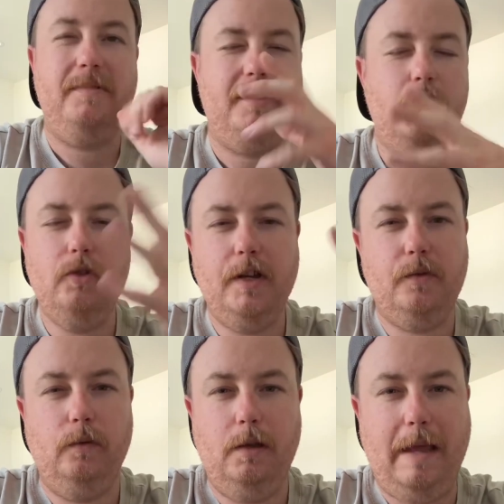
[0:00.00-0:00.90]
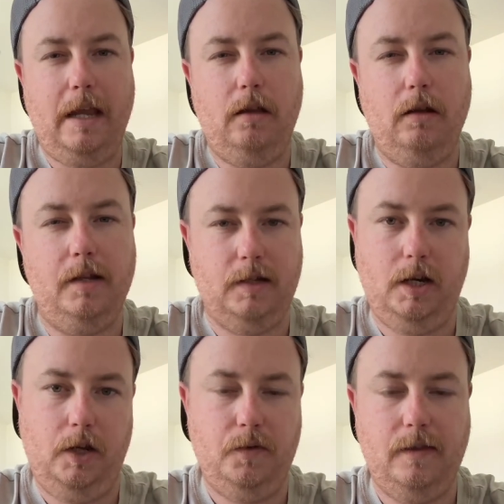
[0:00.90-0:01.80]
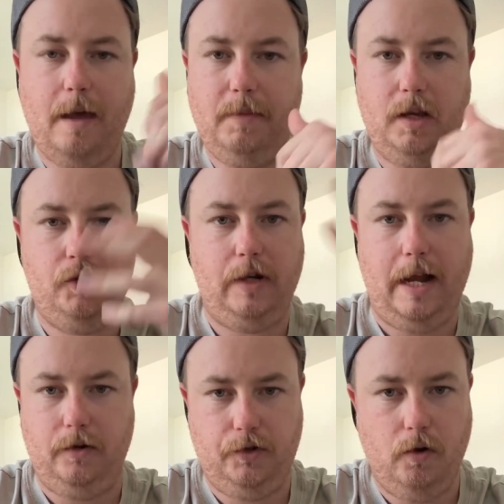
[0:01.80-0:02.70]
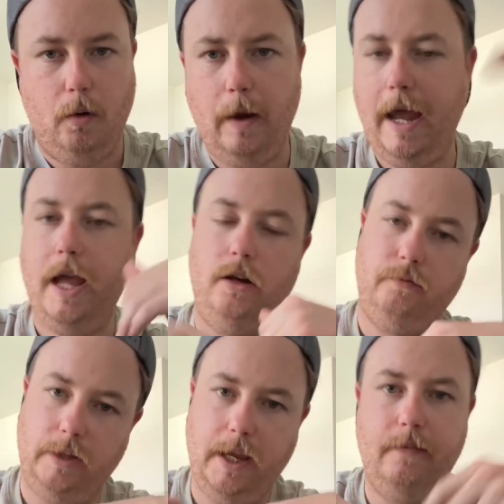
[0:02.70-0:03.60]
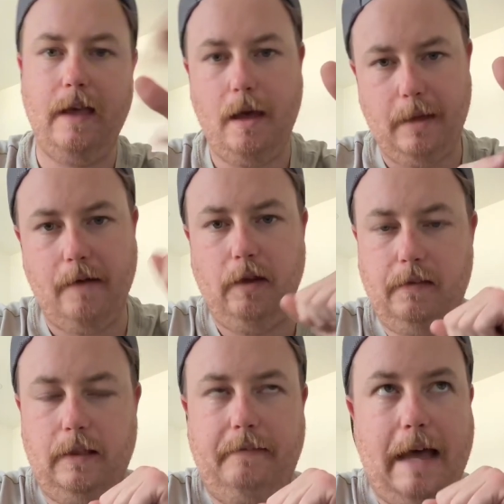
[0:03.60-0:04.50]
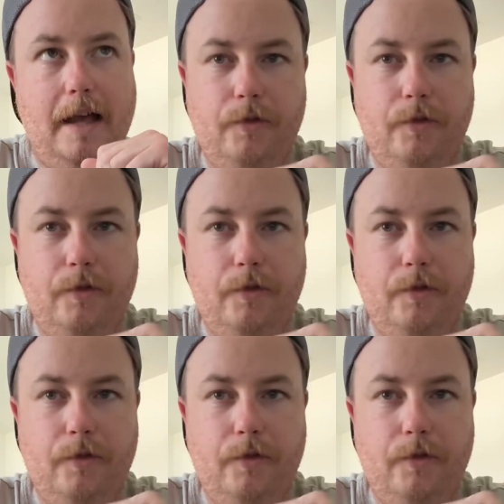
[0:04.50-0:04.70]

Cindra doesn't really make a ton of use of that because your daggers go away and you're flicking them and everything like that.